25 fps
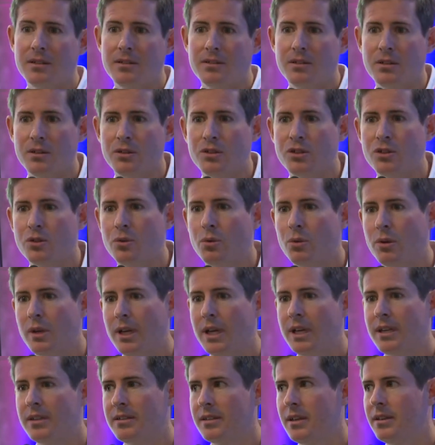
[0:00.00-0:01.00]
so short
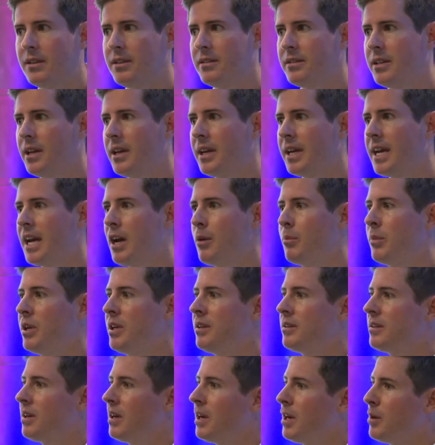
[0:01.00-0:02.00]
links, understanding how many
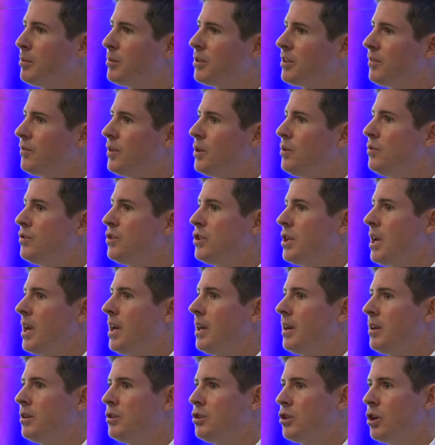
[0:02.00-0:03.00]
times if you
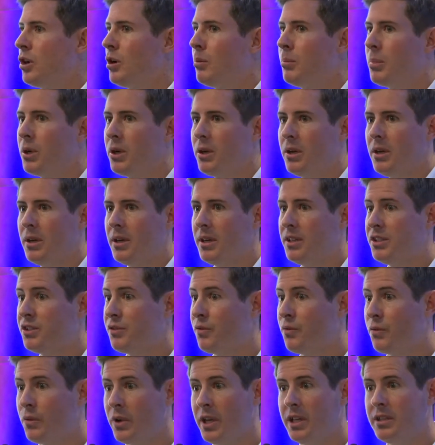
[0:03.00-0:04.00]
shared a job, it's
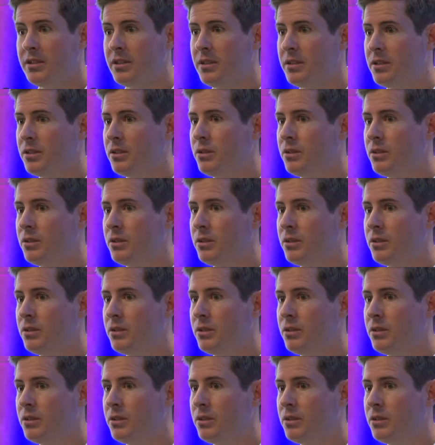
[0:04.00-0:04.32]
free to do.